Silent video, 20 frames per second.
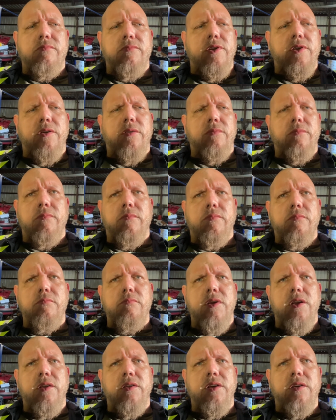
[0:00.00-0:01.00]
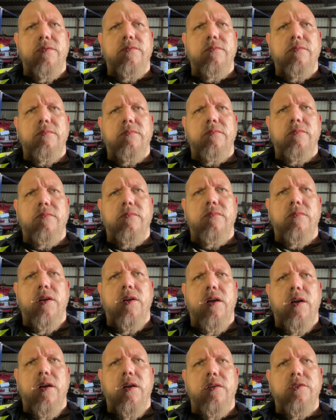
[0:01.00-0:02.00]
you know, mentally
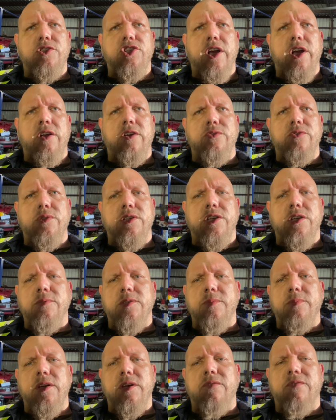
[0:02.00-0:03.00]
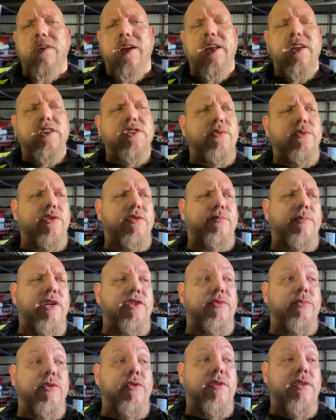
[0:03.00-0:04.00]
challenged when it comes to being financially
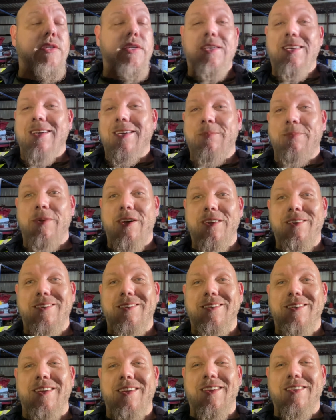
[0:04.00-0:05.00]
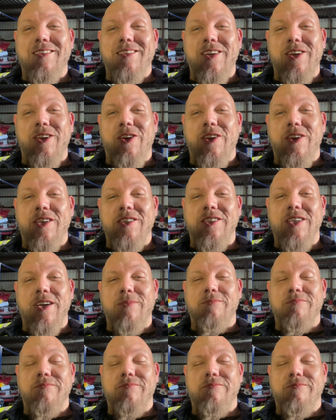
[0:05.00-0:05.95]
responsible. But see y'all next time.